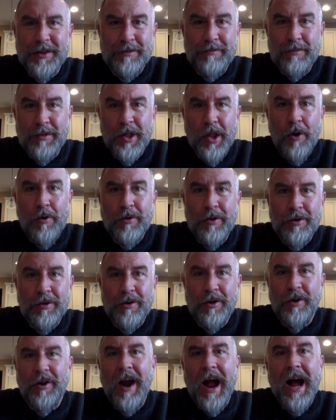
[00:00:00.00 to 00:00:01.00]

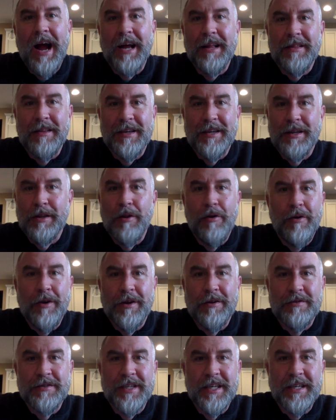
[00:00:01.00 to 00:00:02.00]
local or island
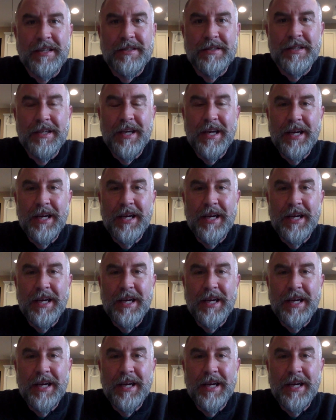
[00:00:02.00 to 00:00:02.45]
loyalties.